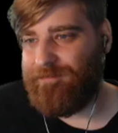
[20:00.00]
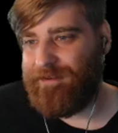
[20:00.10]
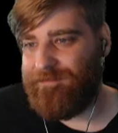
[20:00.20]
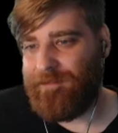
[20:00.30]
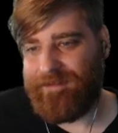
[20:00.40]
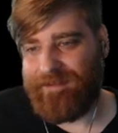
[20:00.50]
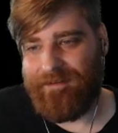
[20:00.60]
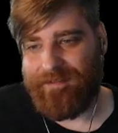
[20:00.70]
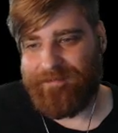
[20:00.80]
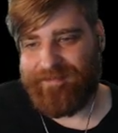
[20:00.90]
way for them to
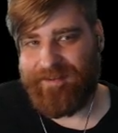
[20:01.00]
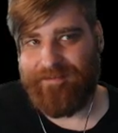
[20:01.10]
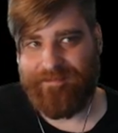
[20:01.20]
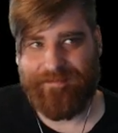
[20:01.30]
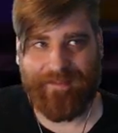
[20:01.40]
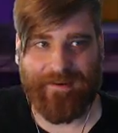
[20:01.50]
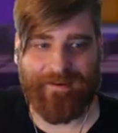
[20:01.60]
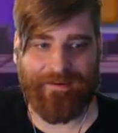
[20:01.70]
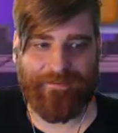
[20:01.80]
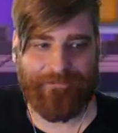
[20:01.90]
kill themselves,
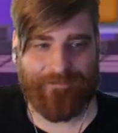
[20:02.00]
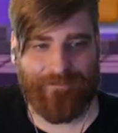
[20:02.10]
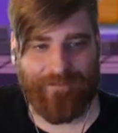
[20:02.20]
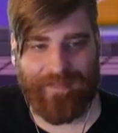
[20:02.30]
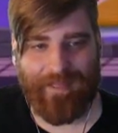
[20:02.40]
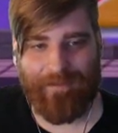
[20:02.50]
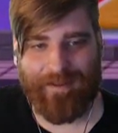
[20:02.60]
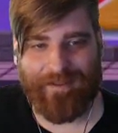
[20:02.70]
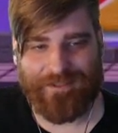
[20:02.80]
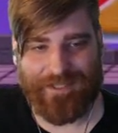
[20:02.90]
then with that
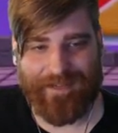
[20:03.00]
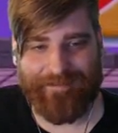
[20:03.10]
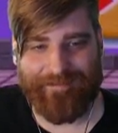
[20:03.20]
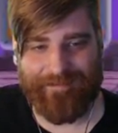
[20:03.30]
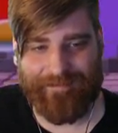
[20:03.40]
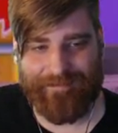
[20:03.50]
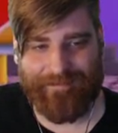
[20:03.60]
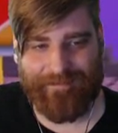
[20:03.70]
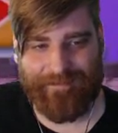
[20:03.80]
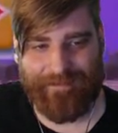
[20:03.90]
many
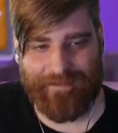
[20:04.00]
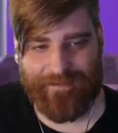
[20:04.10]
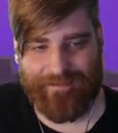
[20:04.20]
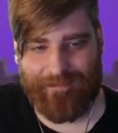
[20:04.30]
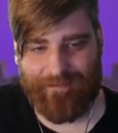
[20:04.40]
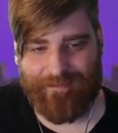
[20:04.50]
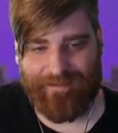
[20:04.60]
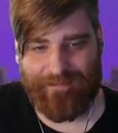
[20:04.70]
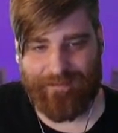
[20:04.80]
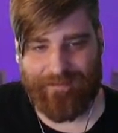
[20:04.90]
chances. It seems
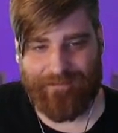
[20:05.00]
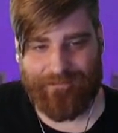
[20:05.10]
reasonable.